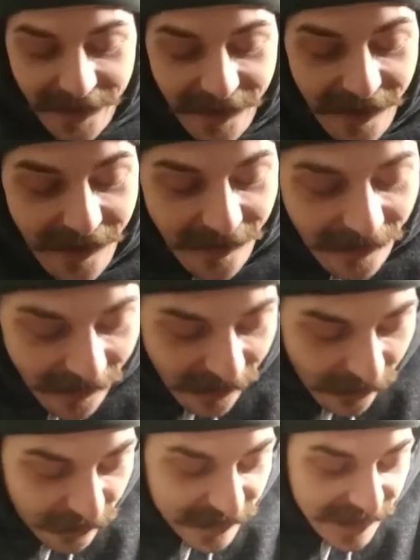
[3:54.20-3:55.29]

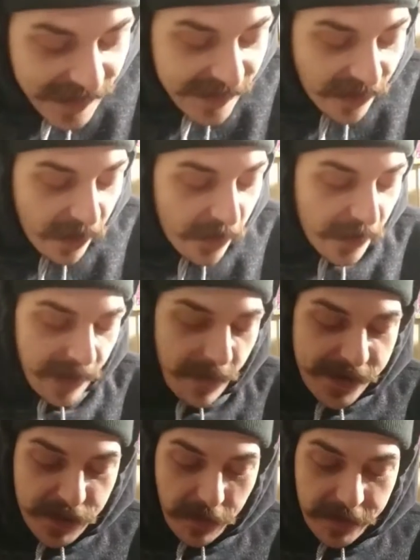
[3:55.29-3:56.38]
oh, neato! And I'm
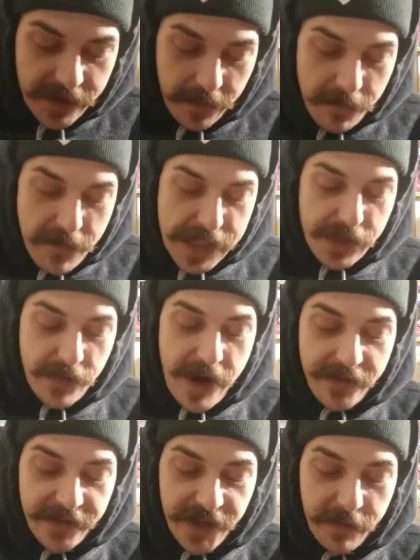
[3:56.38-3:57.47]
actually probably gonna mess
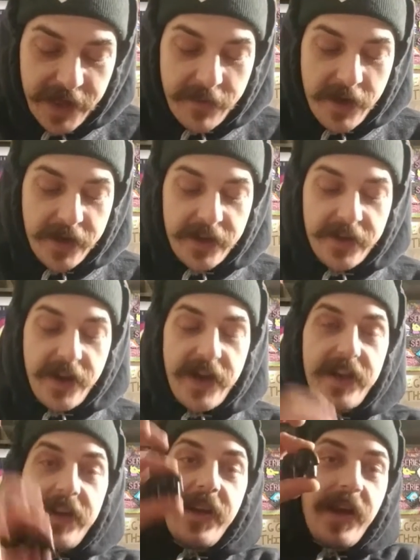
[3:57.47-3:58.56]
around a little bit, I'm not gonna
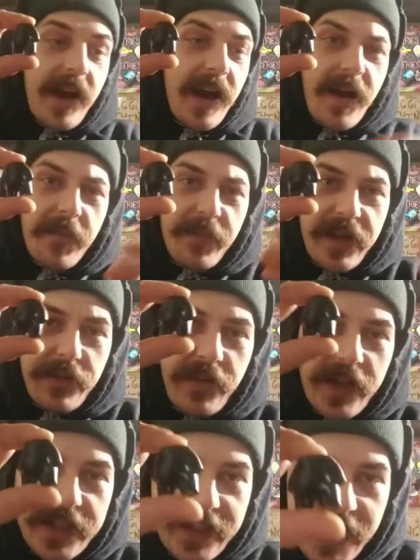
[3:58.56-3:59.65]
lie, because we've
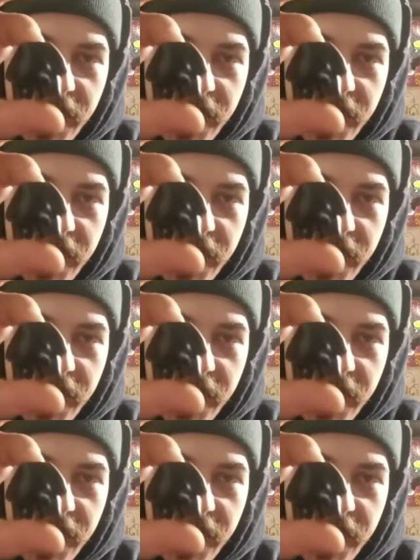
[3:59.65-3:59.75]
got like the